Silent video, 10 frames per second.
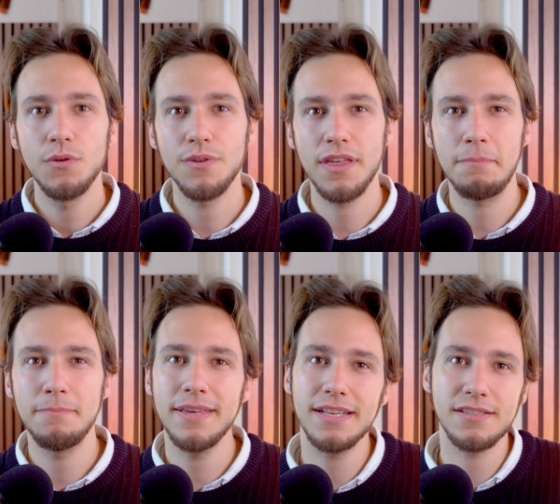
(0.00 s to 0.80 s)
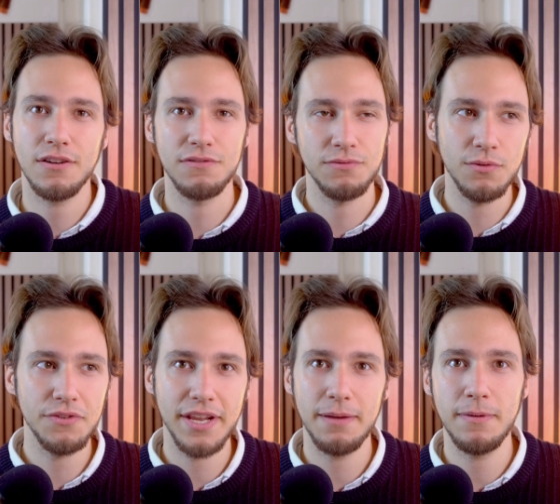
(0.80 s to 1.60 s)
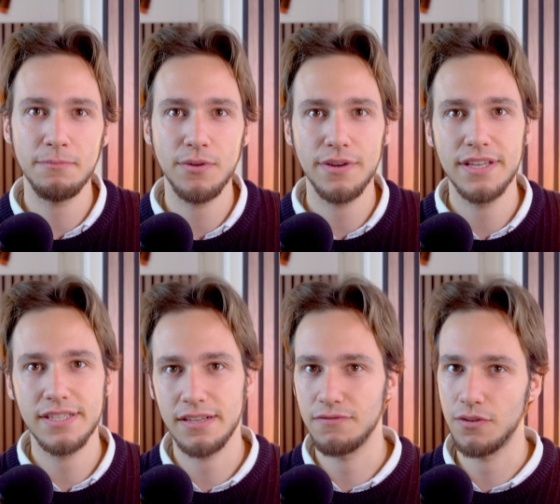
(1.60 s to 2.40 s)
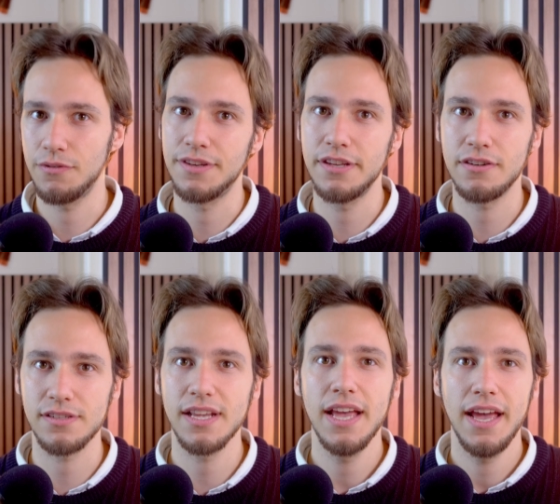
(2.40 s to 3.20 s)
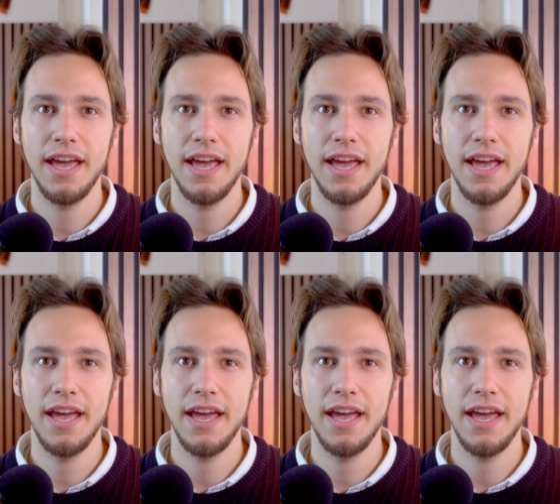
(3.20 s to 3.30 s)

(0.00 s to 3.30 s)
with a mix of full-time employees and volunteers,